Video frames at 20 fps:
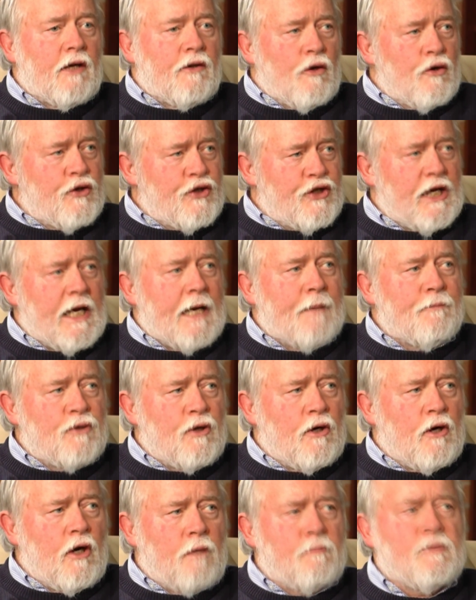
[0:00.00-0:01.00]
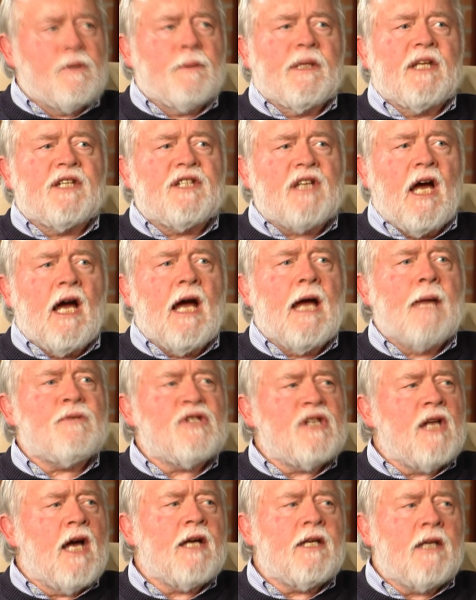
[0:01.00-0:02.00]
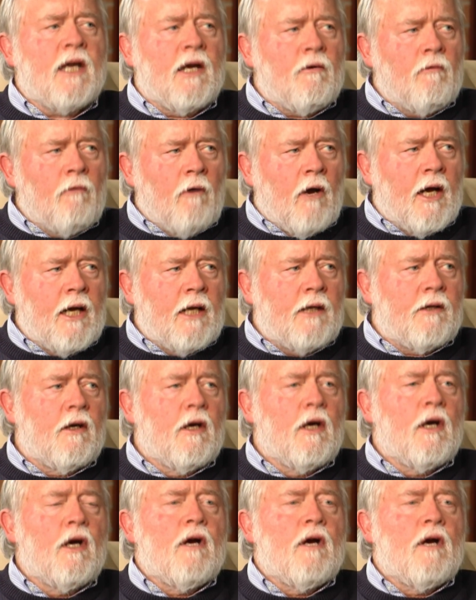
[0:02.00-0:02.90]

in those same terms that the time's not yet right